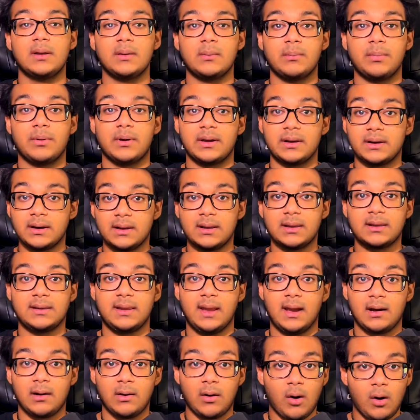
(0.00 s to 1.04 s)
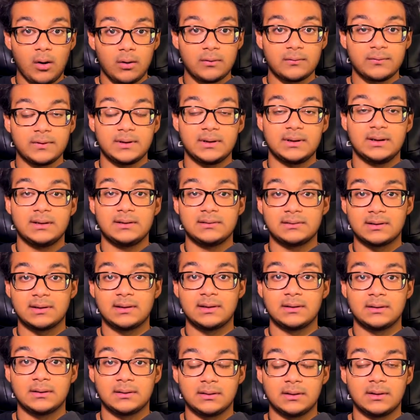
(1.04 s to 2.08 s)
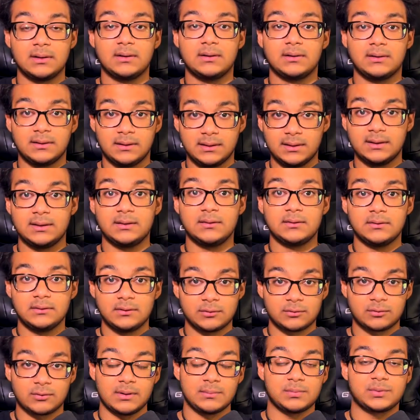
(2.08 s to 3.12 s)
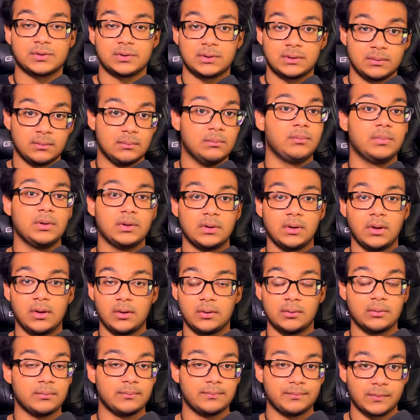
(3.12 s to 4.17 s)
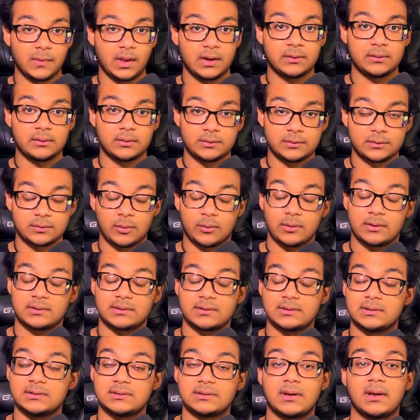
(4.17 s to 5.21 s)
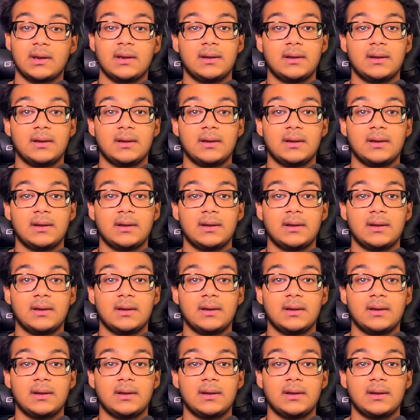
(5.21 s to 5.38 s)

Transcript: But yeah, all of it is in the description below under sources.